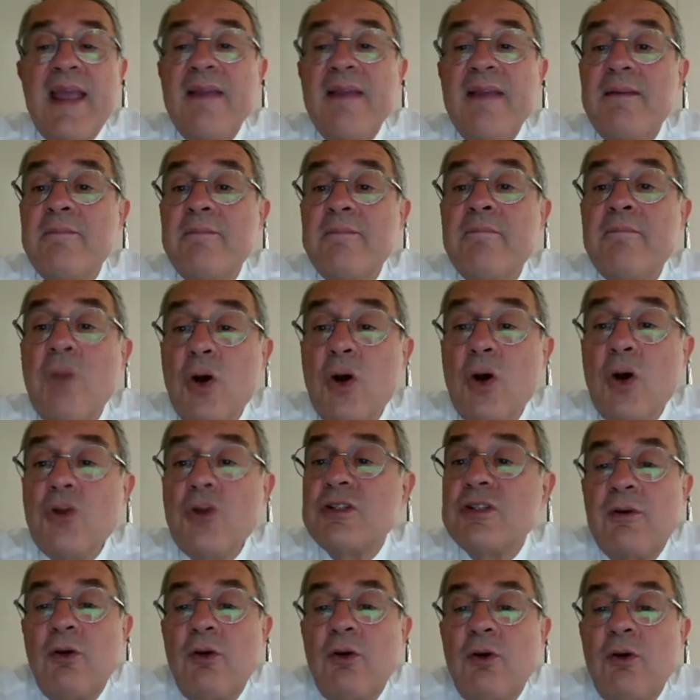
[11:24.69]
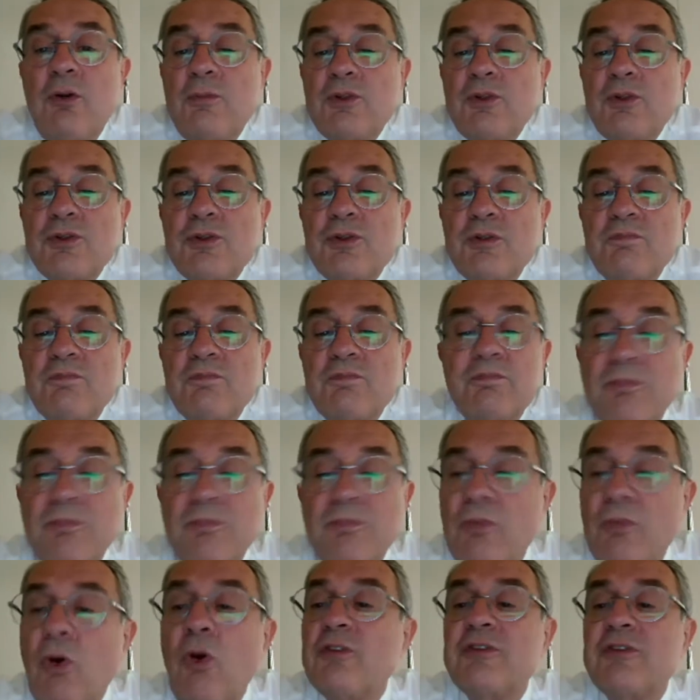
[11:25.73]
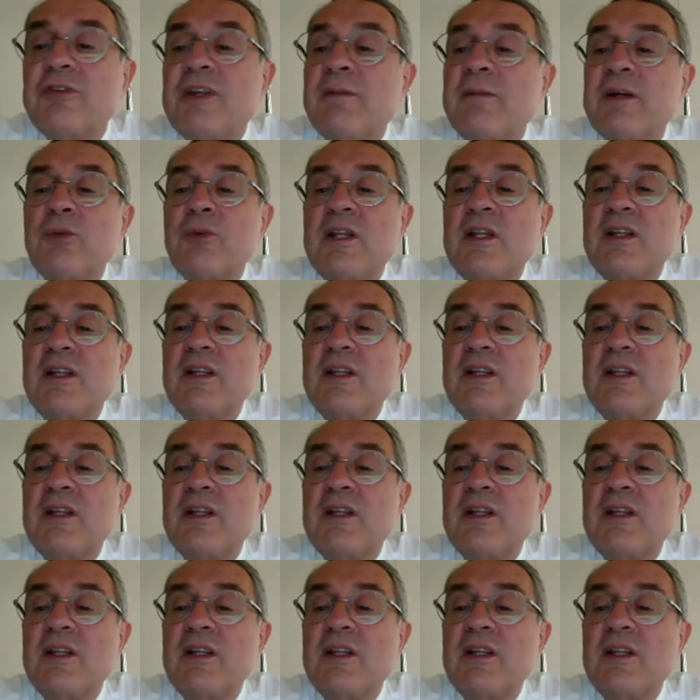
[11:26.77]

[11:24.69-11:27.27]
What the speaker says: And most of them, almost all of them,